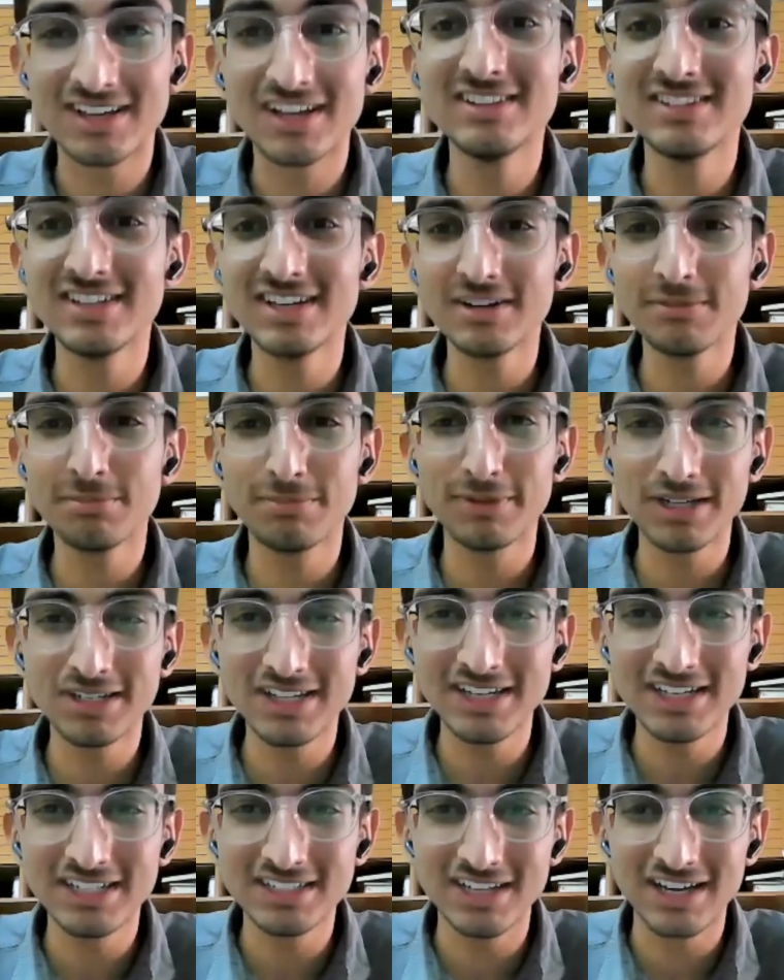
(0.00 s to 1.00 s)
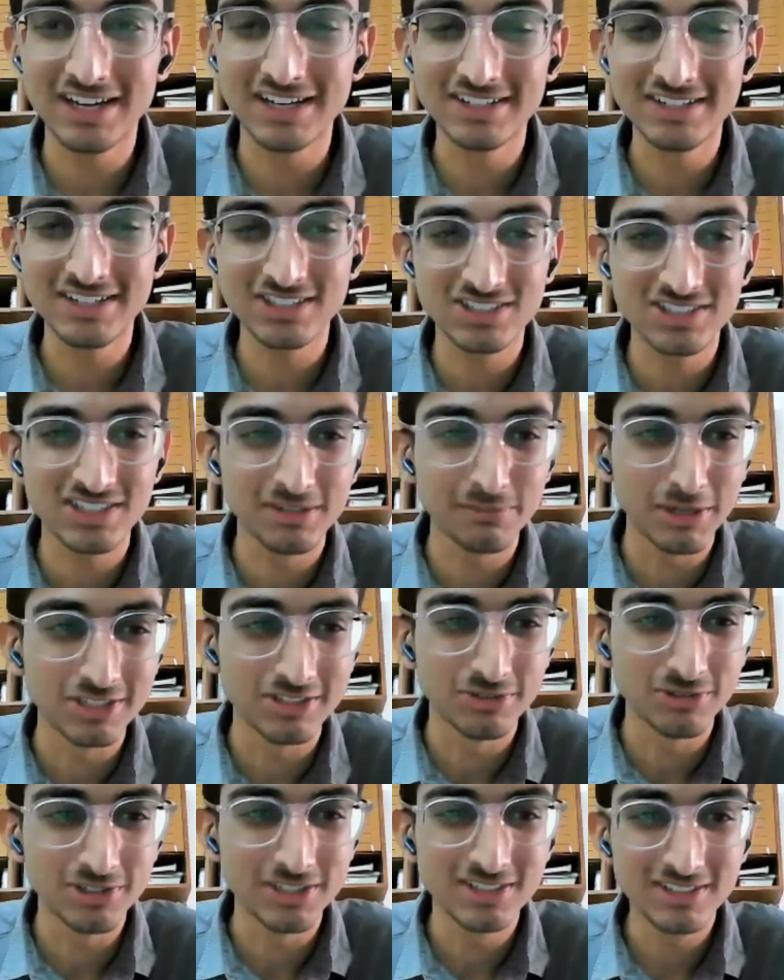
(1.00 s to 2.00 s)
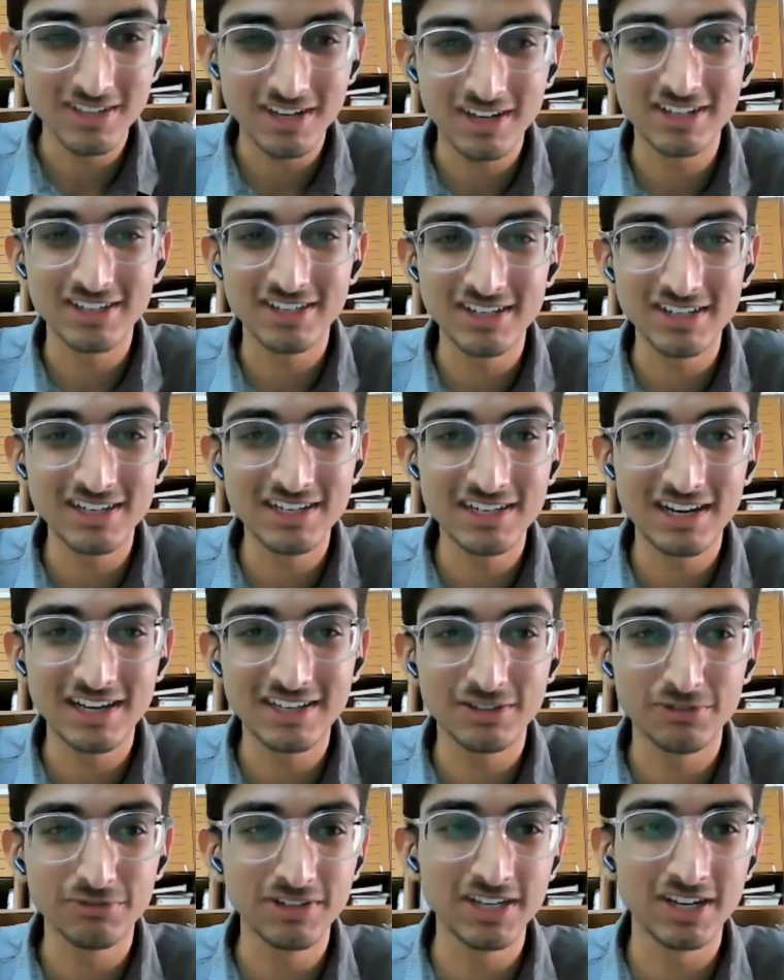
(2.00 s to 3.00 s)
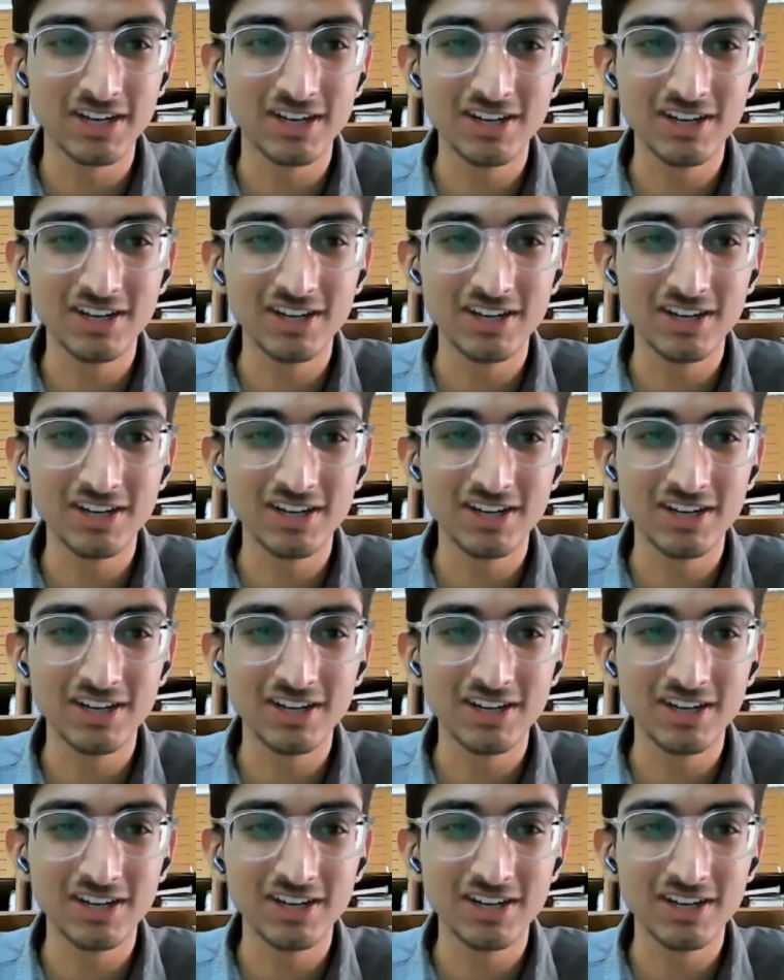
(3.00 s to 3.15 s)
and they are pretty interesting, by the way. I really like the way